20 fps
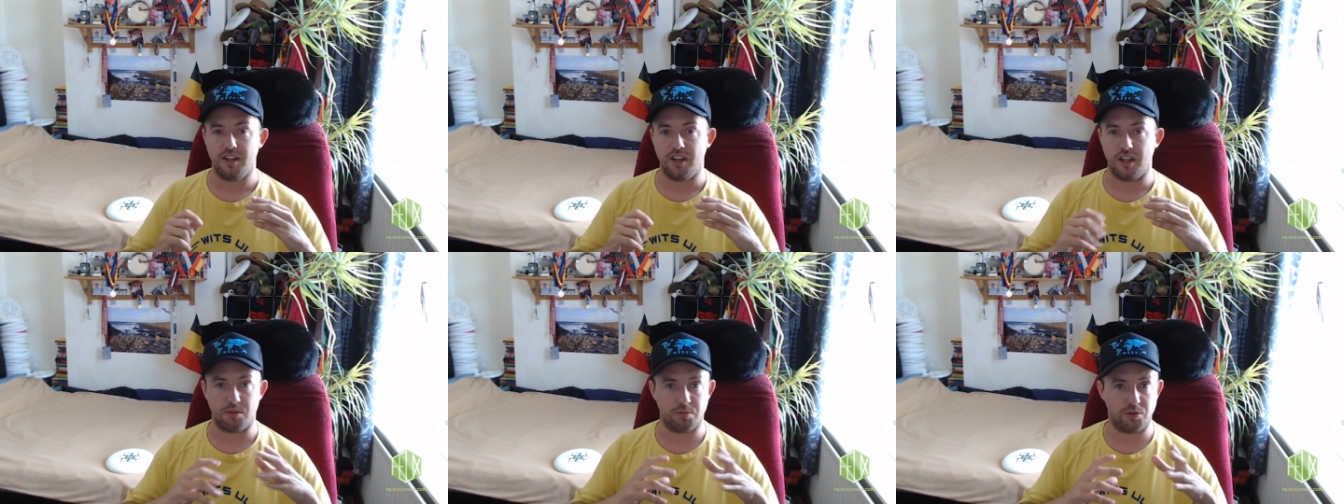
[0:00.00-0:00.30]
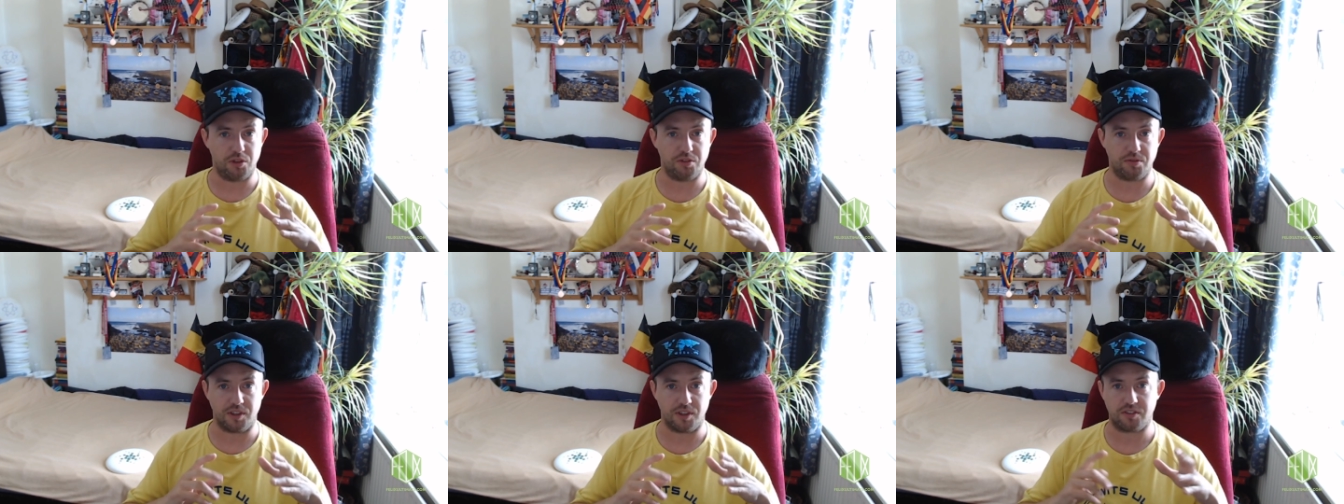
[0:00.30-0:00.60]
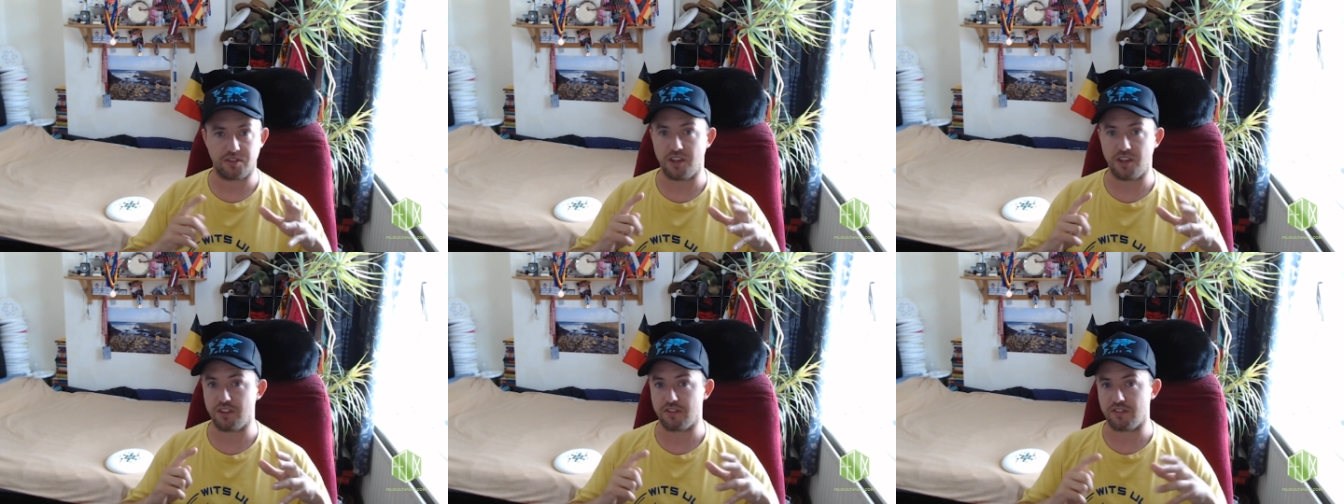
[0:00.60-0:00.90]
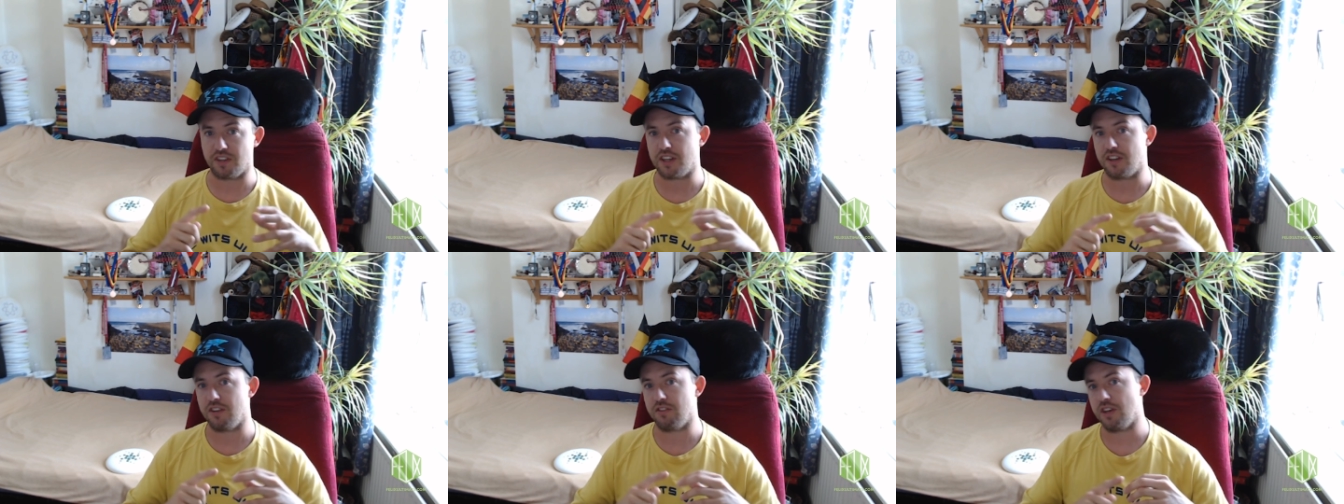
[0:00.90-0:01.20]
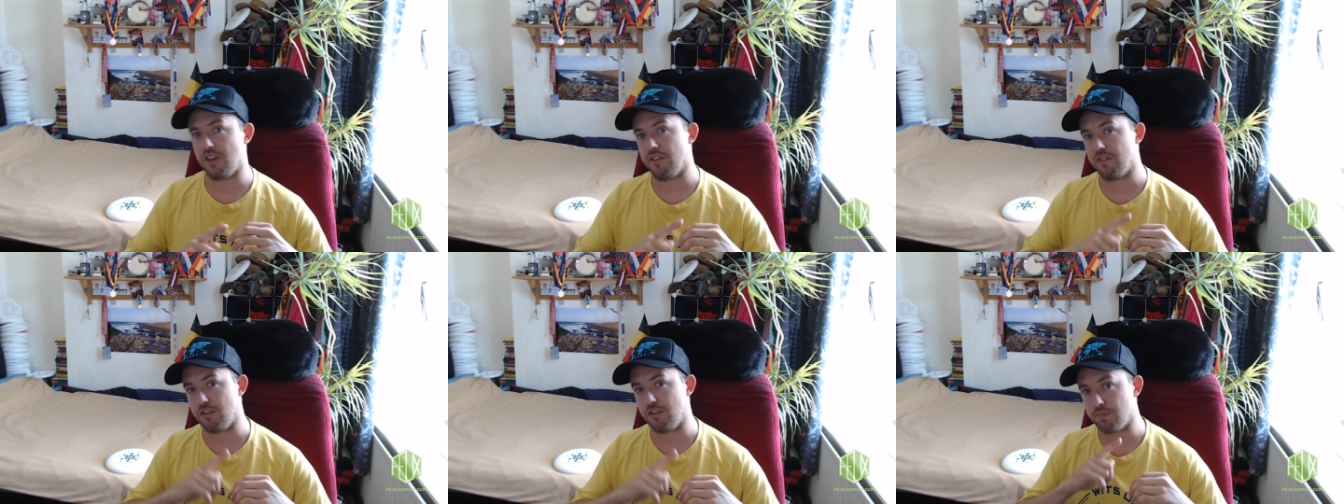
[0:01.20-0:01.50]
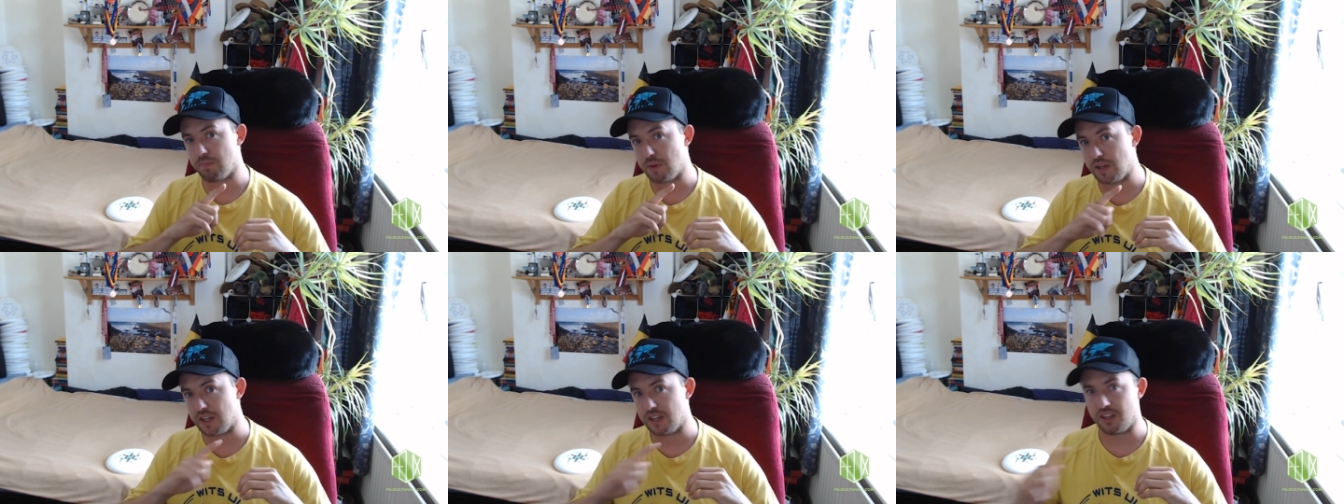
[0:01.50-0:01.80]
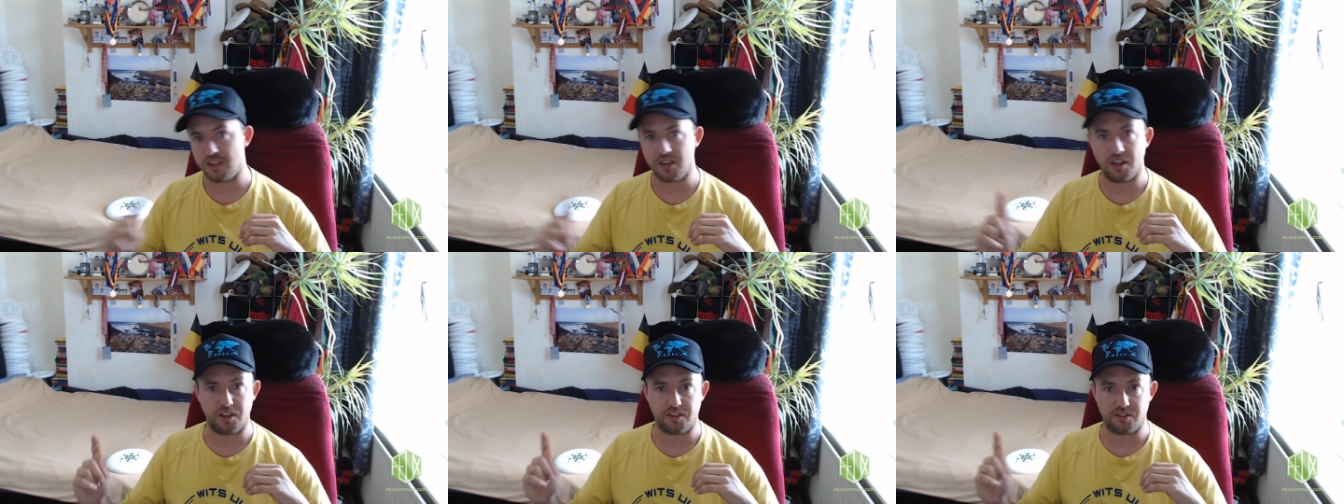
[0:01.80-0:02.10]
And the movement in side stack is you have these
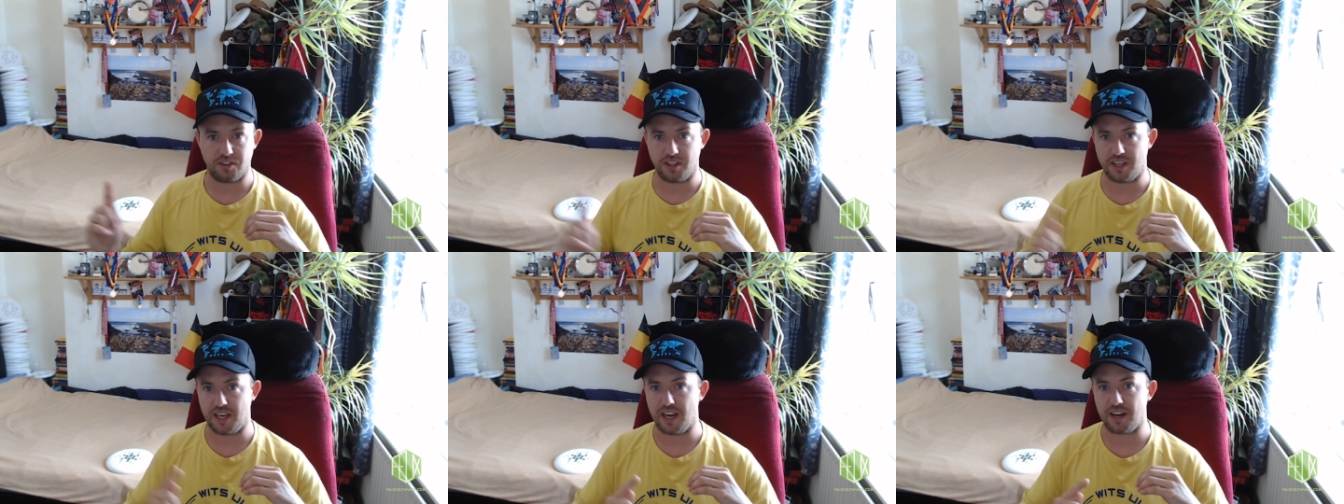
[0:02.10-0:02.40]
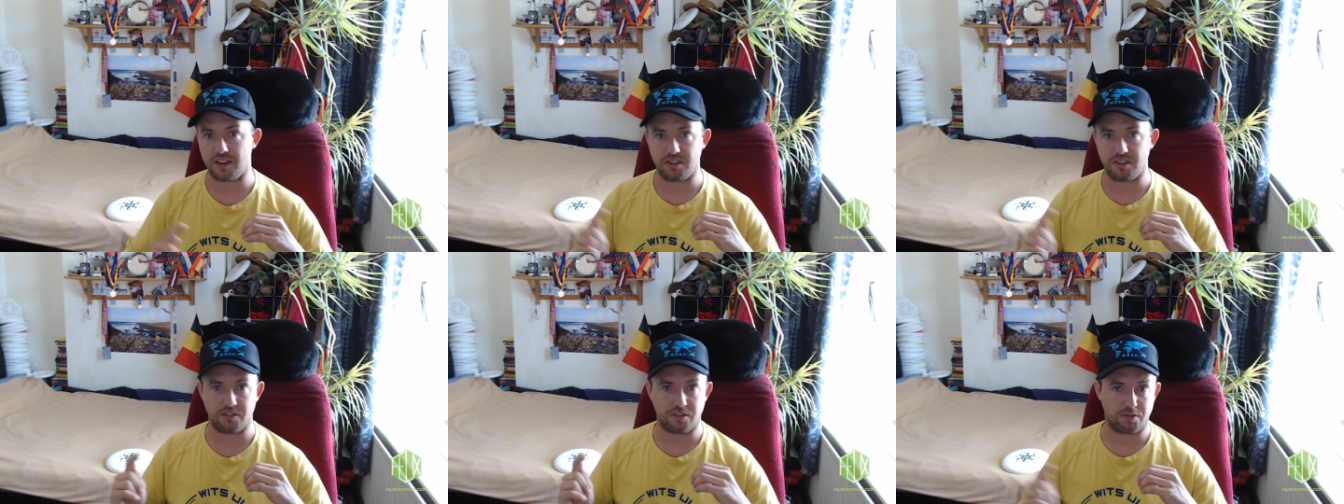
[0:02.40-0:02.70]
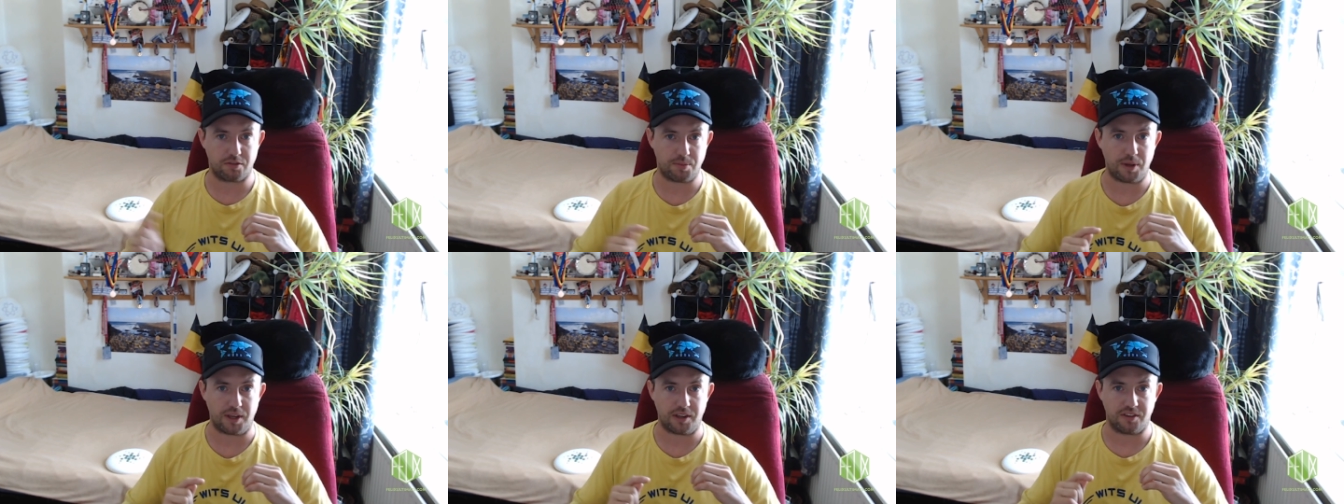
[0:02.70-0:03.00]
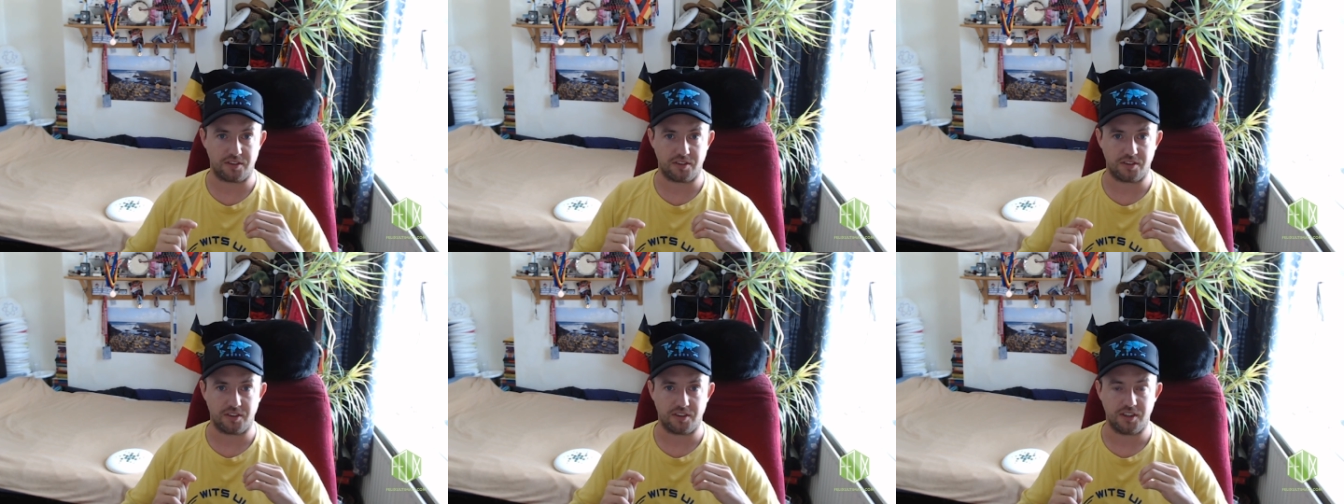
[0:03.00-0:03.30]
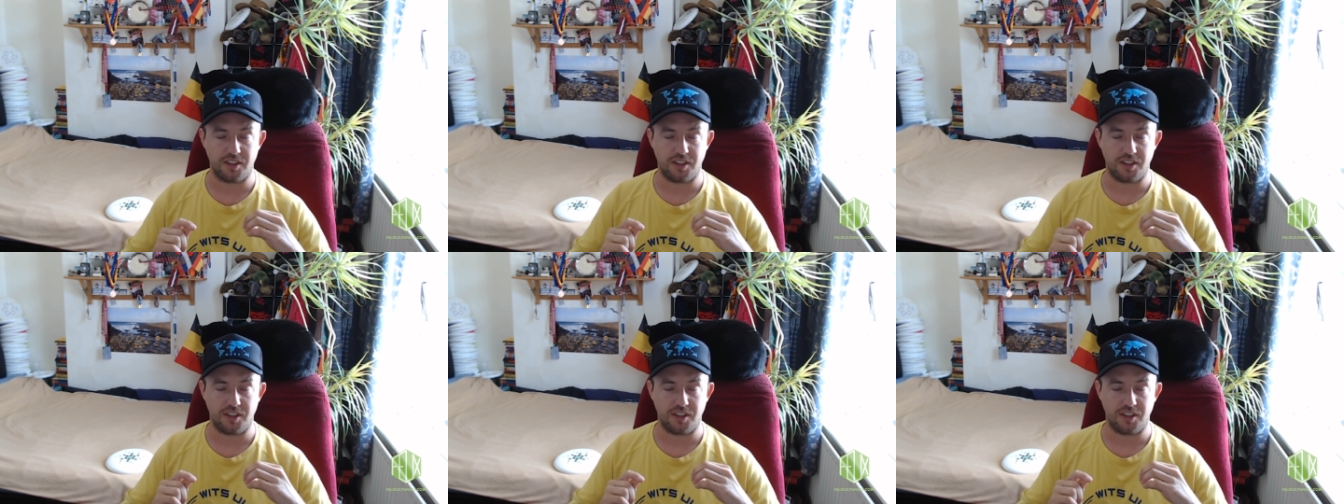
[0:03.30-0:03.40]
big cuts in the active space.